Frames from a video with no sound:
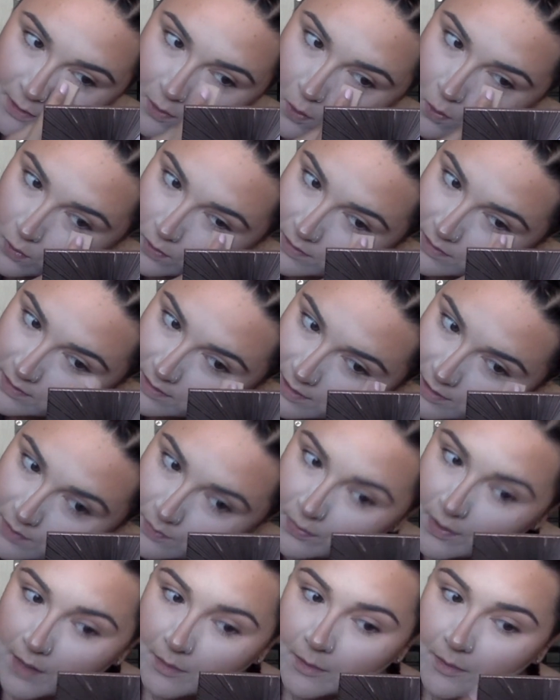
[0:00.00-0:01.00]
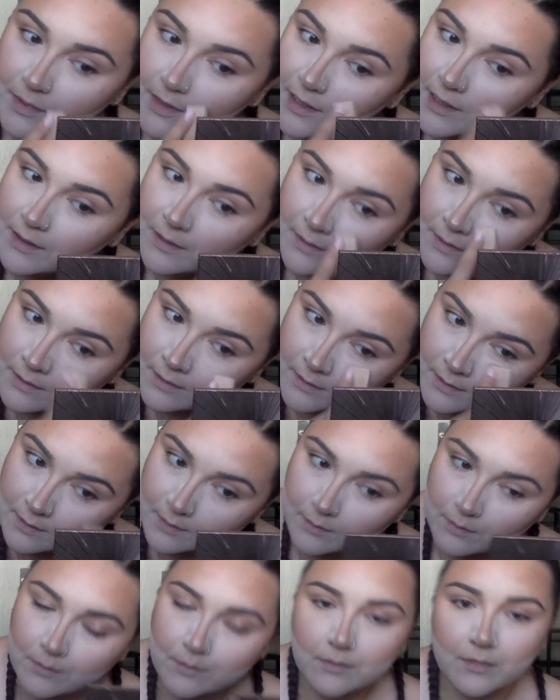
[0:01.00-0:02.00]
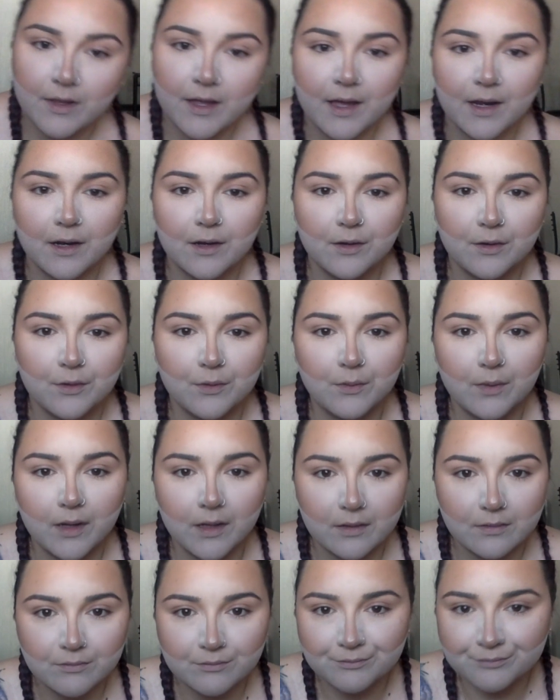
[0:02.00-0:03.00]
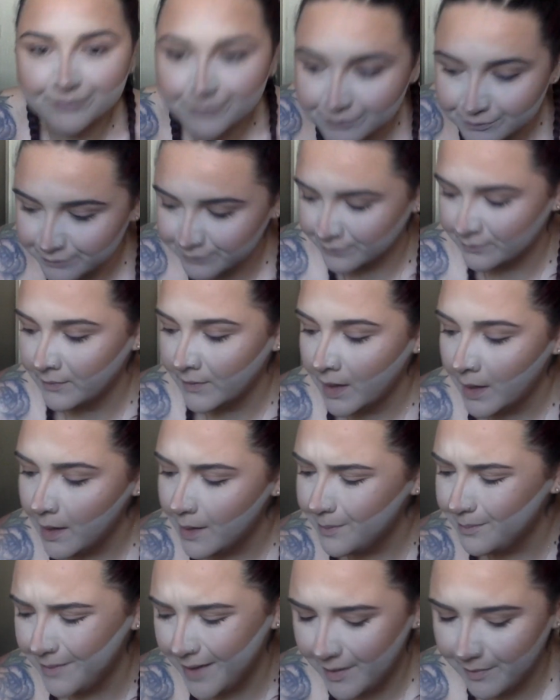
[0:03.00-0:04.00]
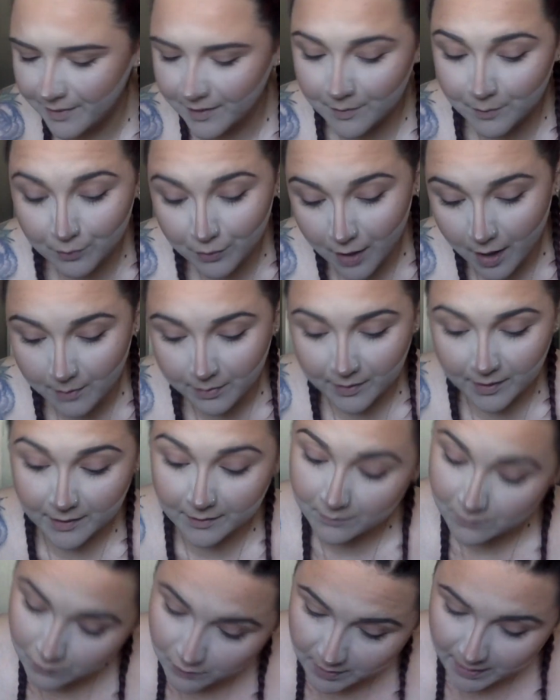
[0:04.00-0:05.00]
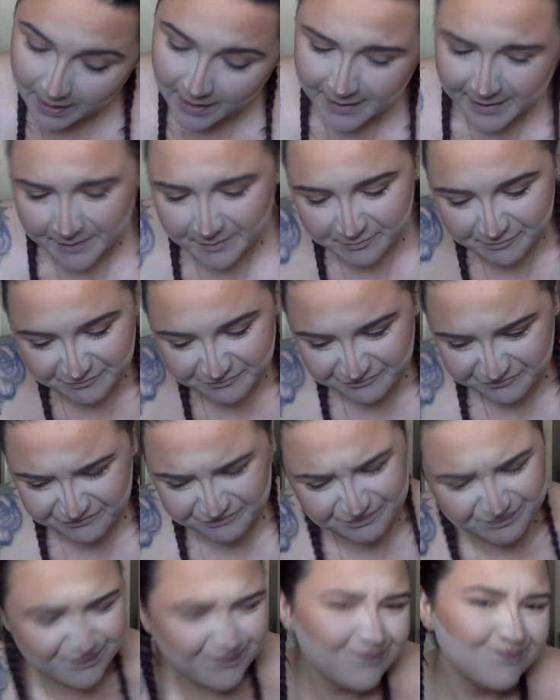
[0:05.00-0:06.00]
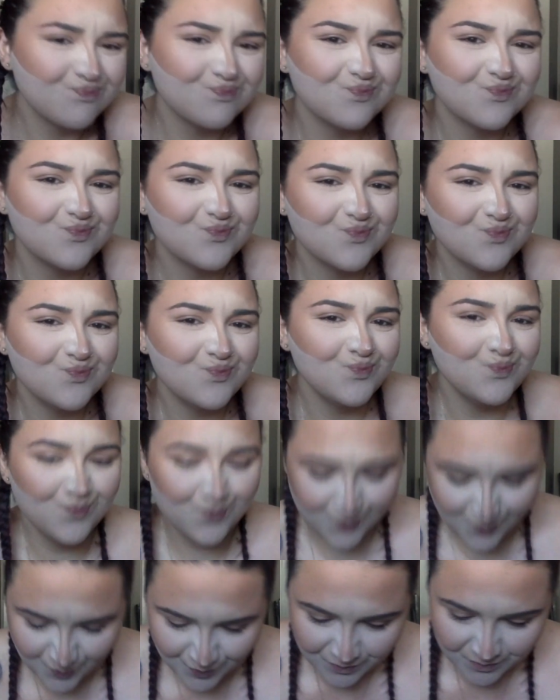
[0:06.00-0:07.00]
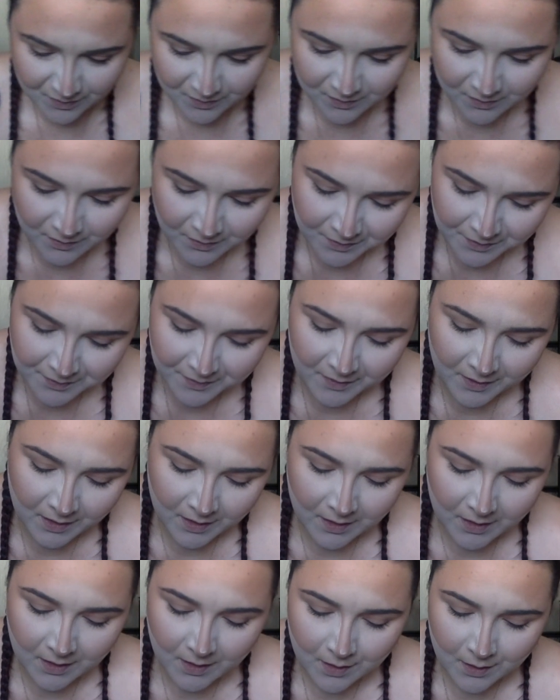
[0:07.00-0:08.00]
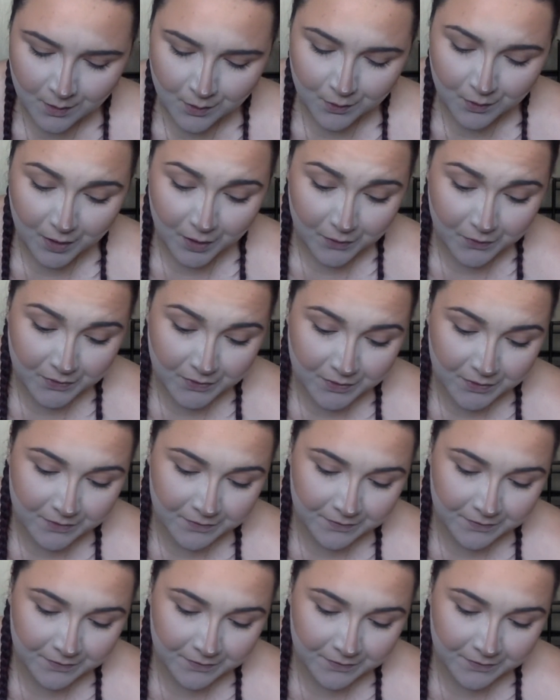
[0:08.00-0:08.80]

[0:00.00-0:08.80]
old, I should probably get a new one. Maybe, probably. Will I? Who knows?